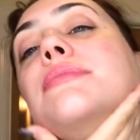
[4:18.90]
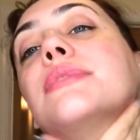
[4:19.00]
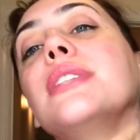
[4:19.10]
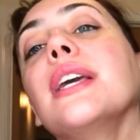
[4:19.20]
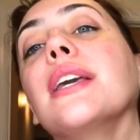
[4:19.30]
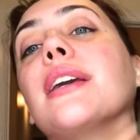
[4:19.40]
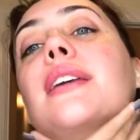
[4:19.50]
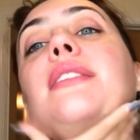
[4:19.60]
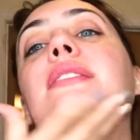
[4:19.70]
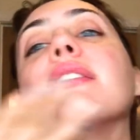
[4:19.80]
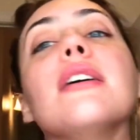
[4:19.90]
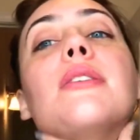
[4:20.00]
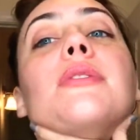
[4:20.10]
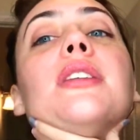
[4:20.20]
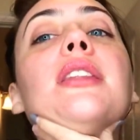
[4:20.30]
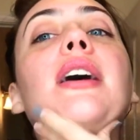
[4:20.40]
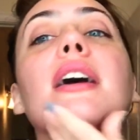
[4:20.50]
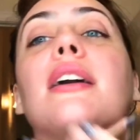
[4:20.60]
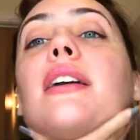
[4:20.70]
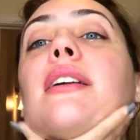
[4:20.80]
Take it down the
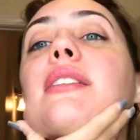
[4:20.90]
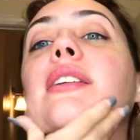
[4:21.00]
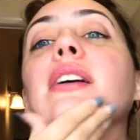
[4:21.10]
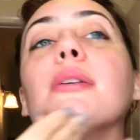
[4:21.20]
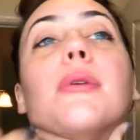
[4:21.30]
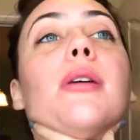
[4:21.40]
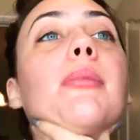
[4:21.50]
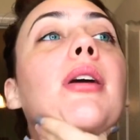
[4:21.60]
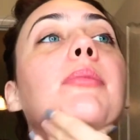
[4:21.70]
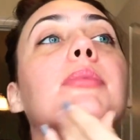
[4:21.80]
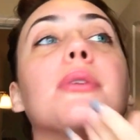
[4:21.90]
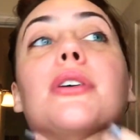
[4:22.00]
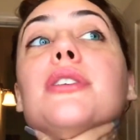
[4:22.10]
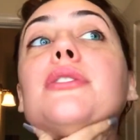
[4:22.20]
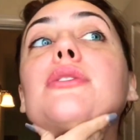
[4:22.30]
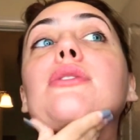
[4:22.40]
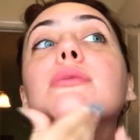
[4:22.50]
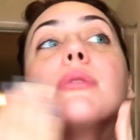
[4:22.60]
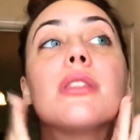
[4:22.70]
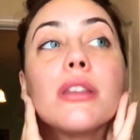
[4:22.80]
neck and then I rub upwards
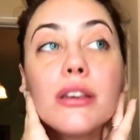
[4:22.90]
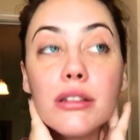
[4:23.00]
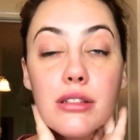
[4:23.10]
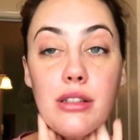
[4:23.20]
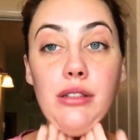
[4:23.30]
with it.